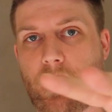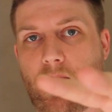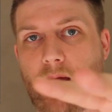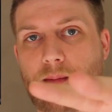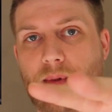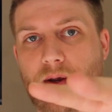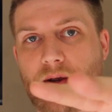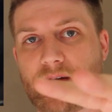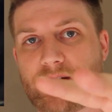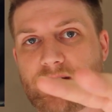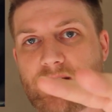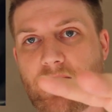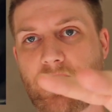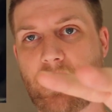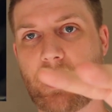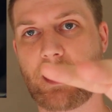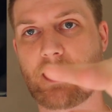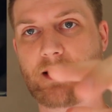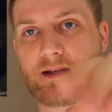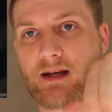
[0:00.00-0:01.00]
and because their
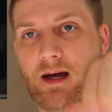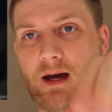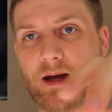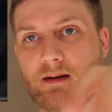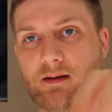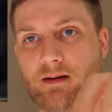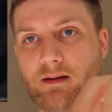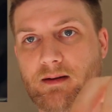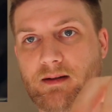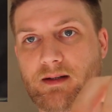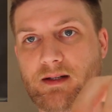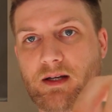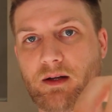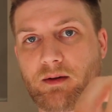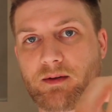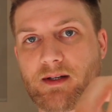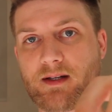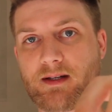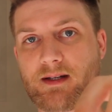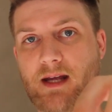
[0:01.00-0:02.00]
hands aren't
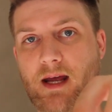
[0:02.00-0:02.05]
tilted